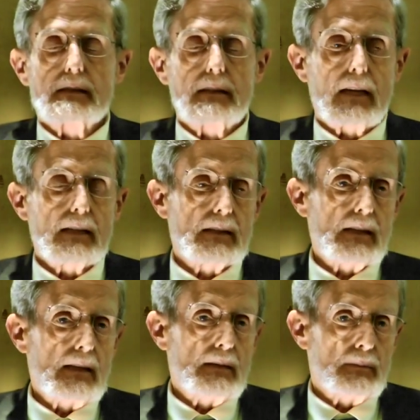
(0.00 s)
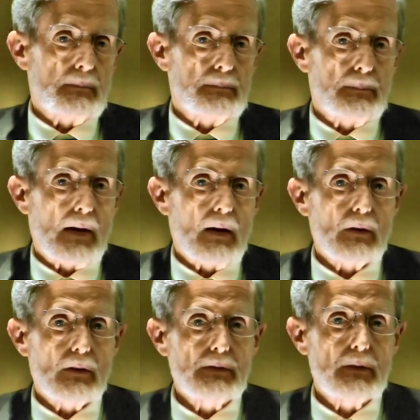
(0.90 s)
that the
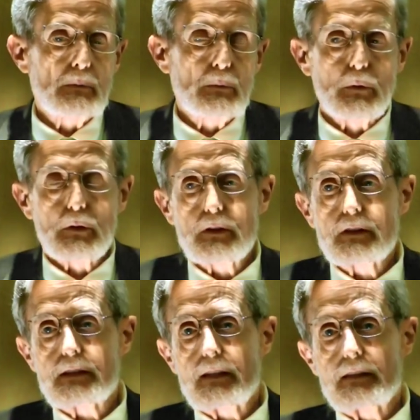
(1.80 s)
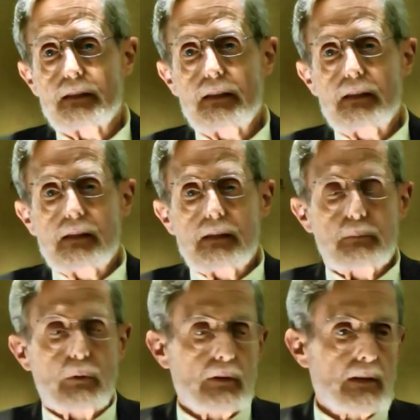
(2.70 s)
power of the words and the
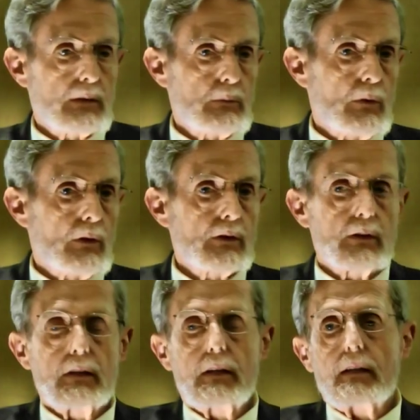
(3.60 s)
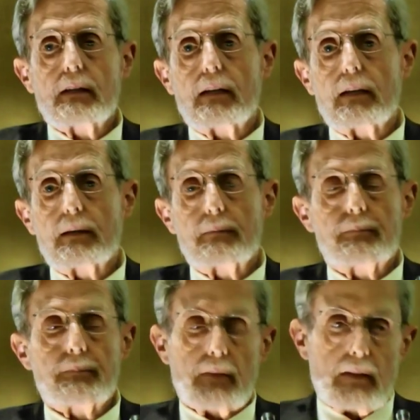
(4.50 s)
pouring of the water,
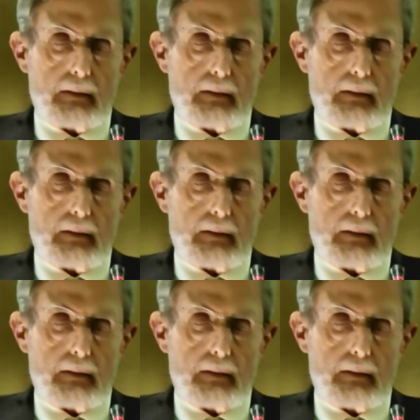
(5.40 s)
um,